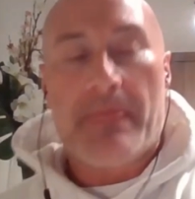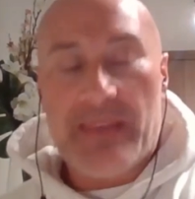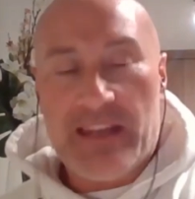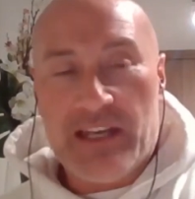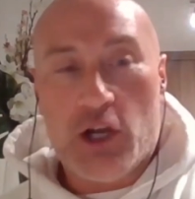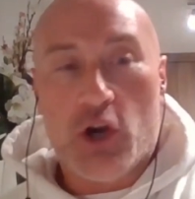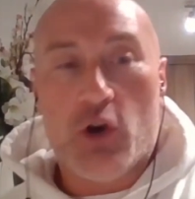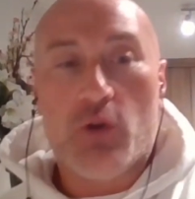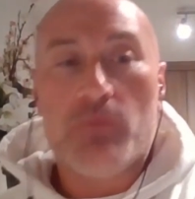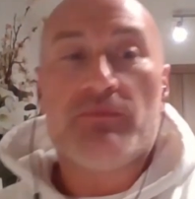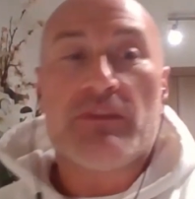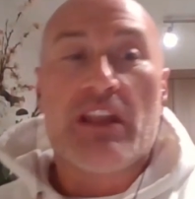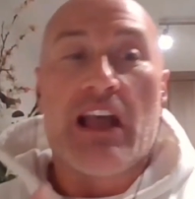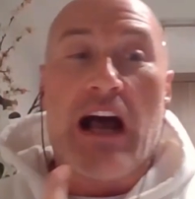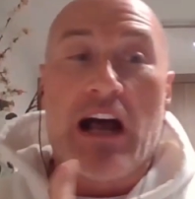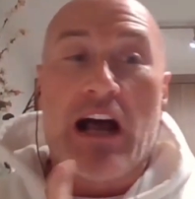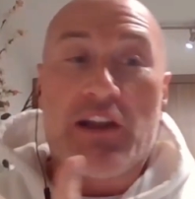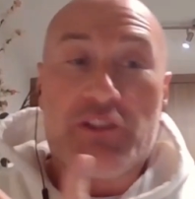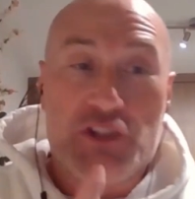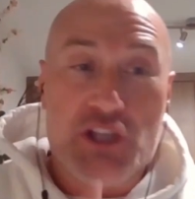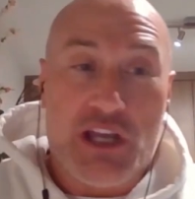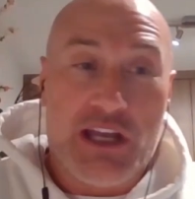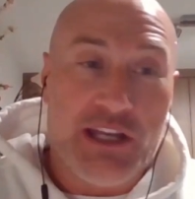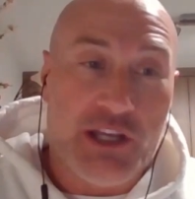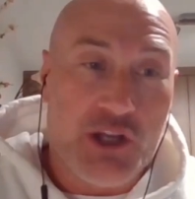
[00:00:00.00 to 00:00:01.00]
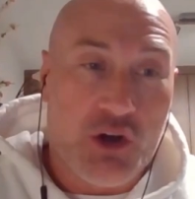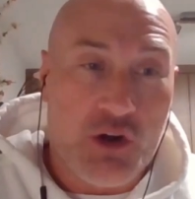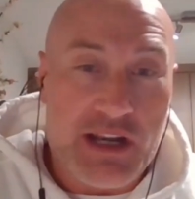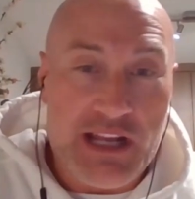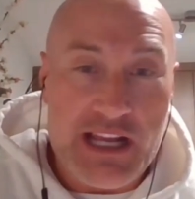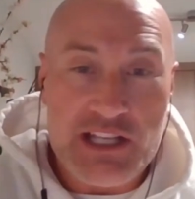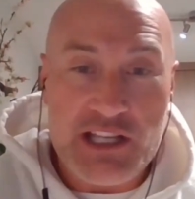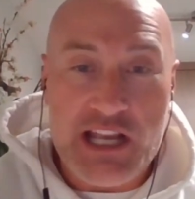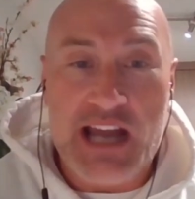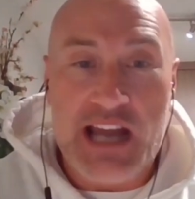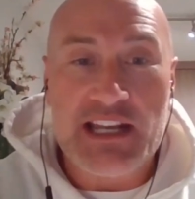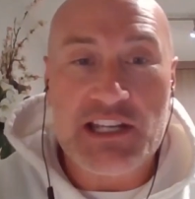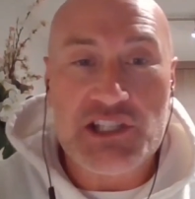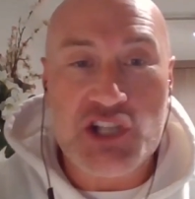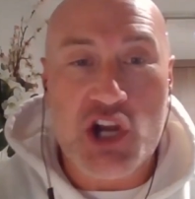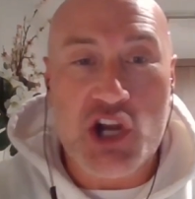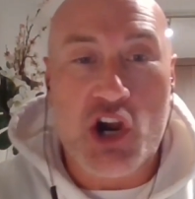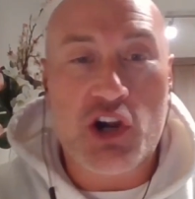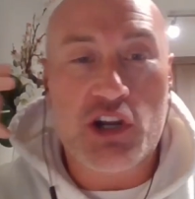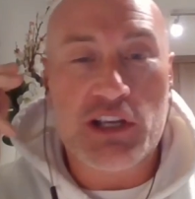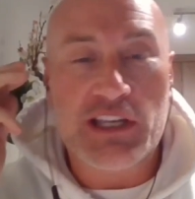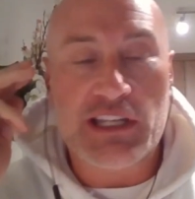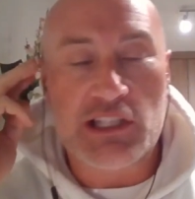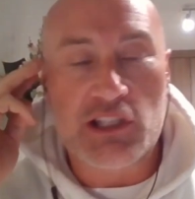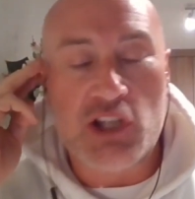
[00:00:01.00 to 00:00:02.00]
and I kind of
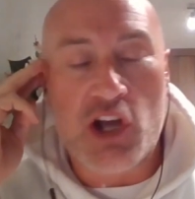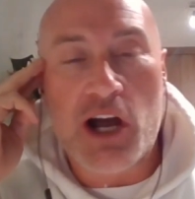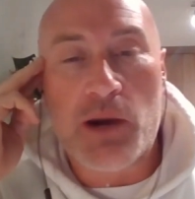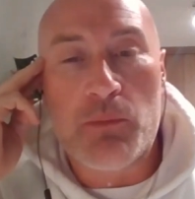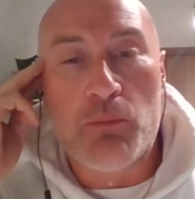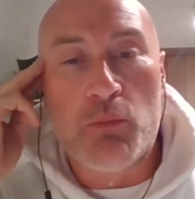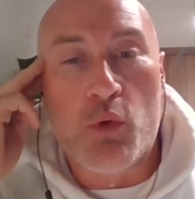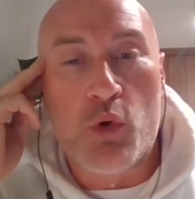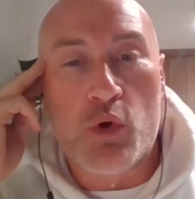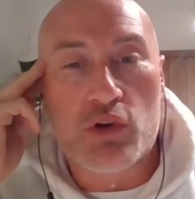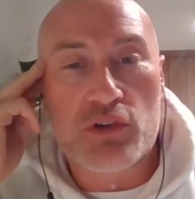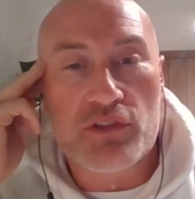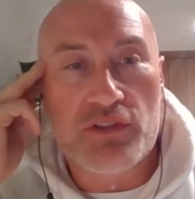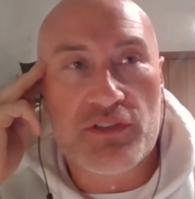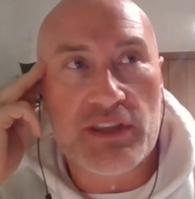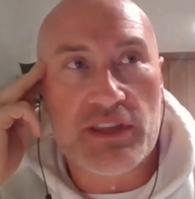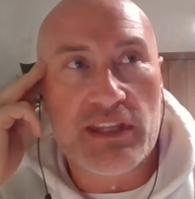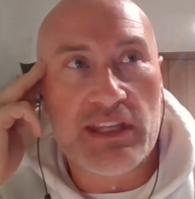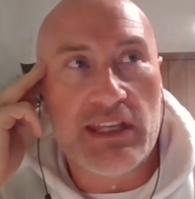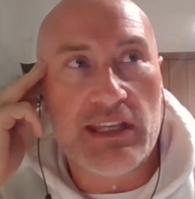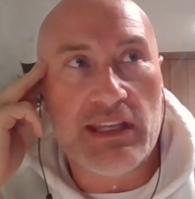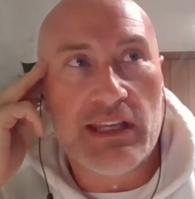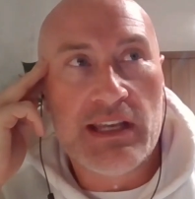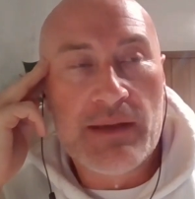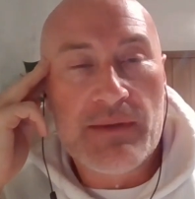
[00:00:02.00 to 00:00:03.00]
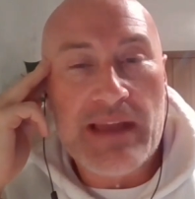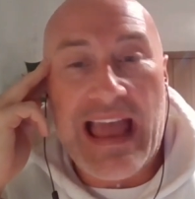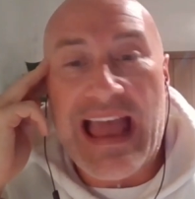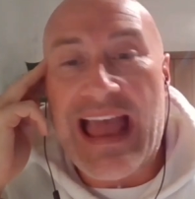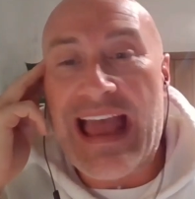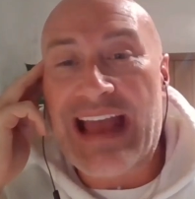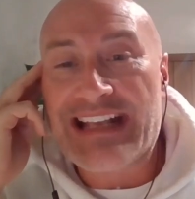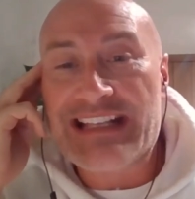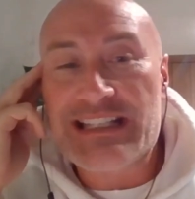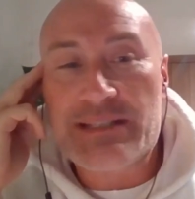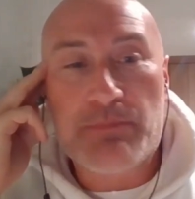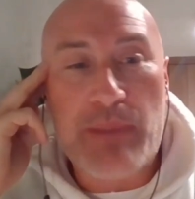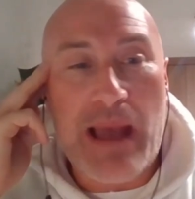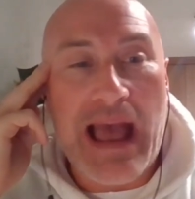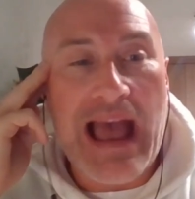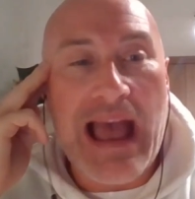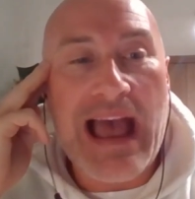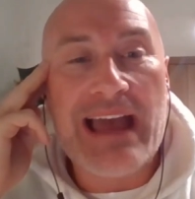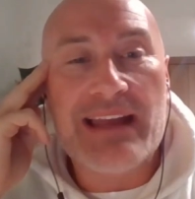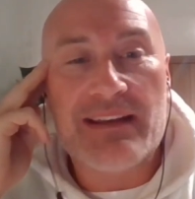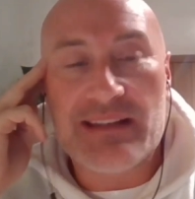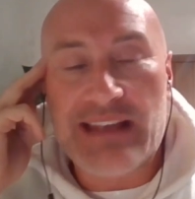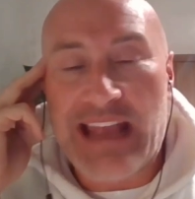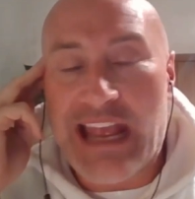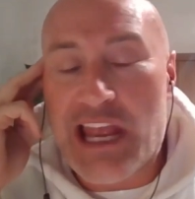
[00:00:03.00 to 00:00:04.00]
target a lot more the
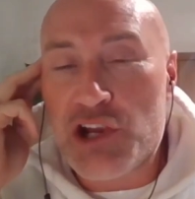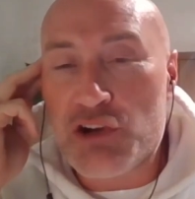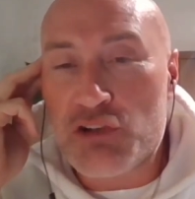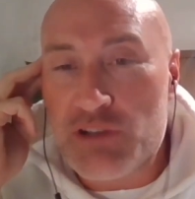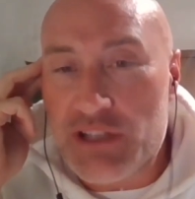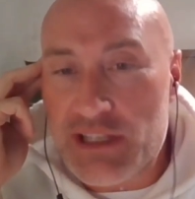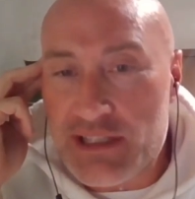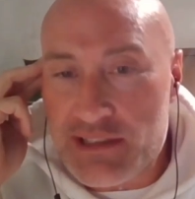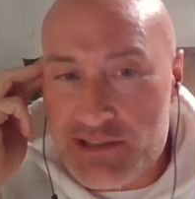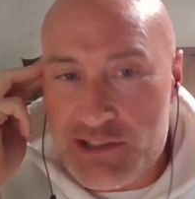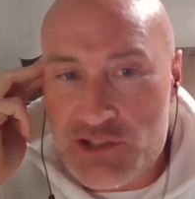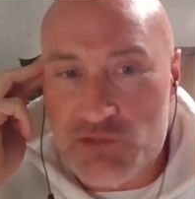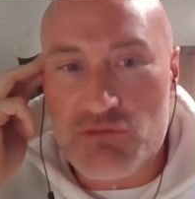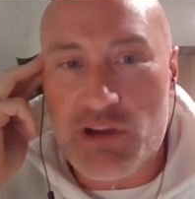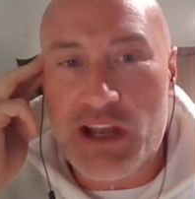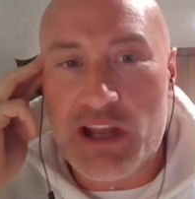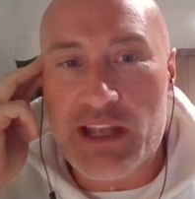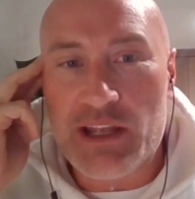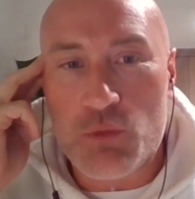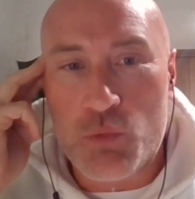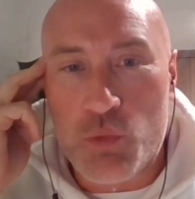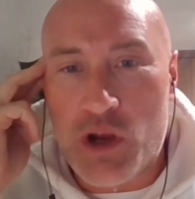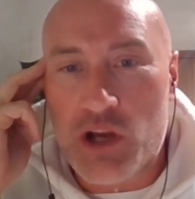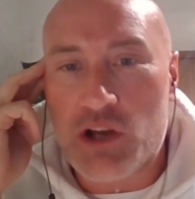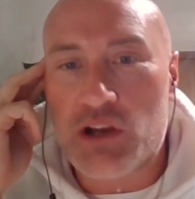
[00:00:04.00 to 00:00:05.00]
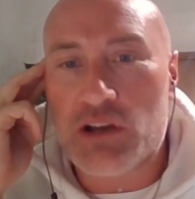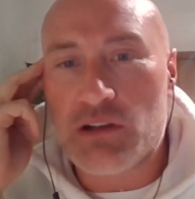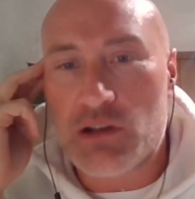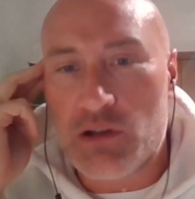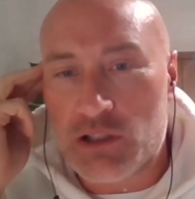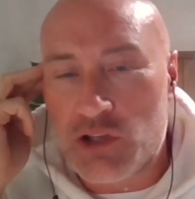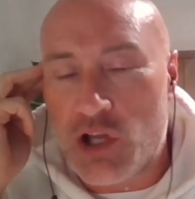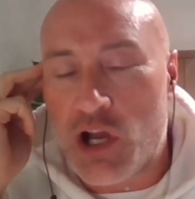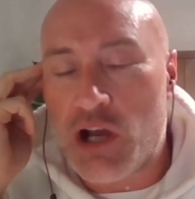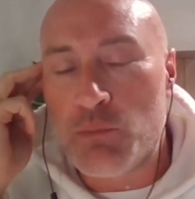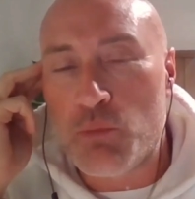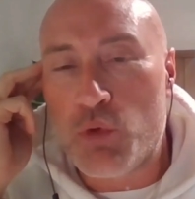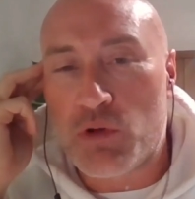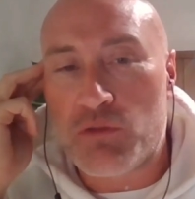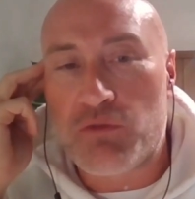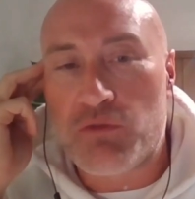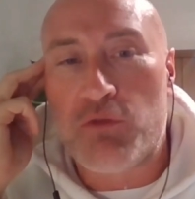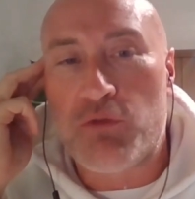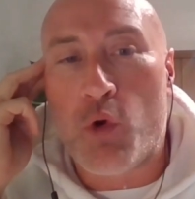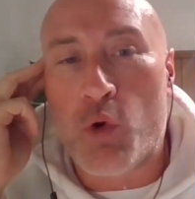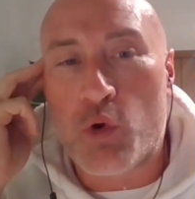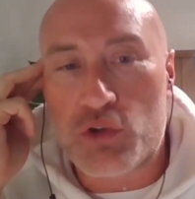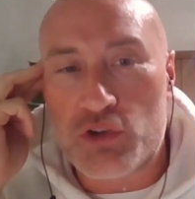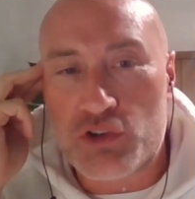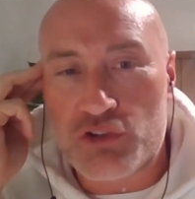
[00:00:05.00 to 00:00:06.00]
expat areas, right, where a lot more
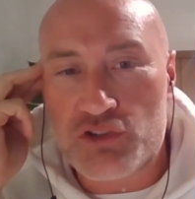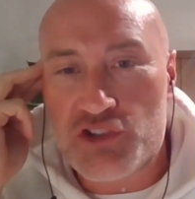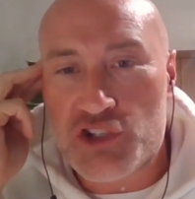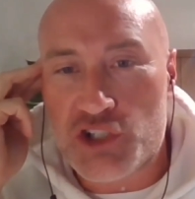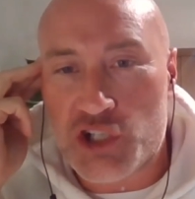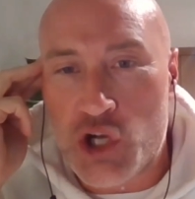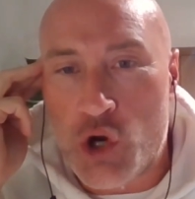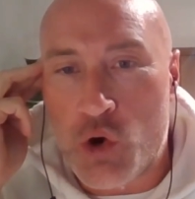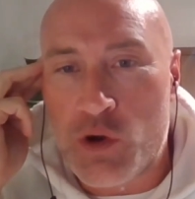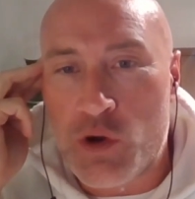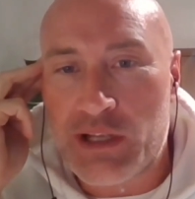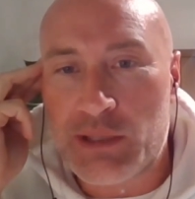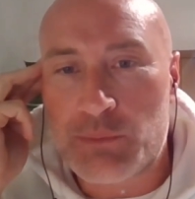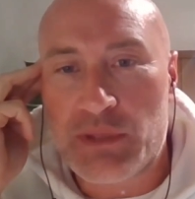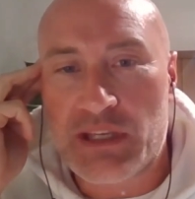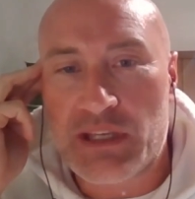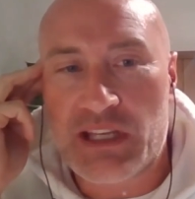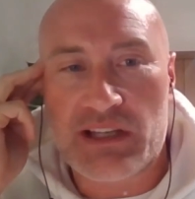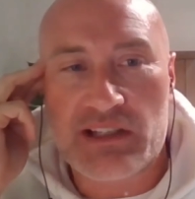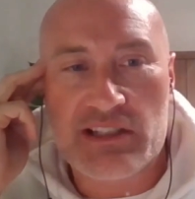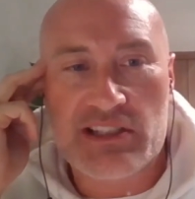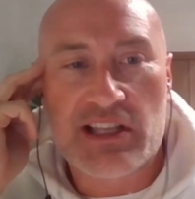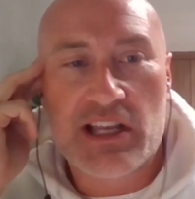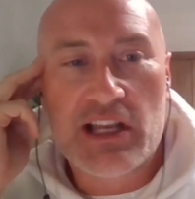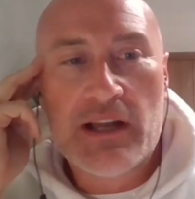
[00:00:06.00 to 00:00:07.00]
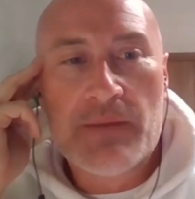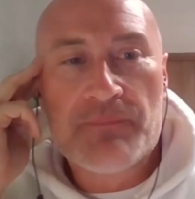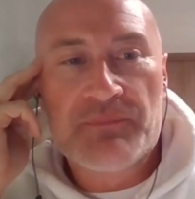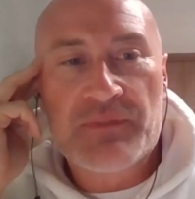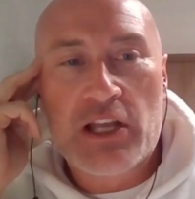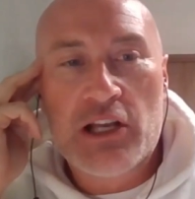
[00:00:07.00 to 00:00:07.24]
foreigners are going, because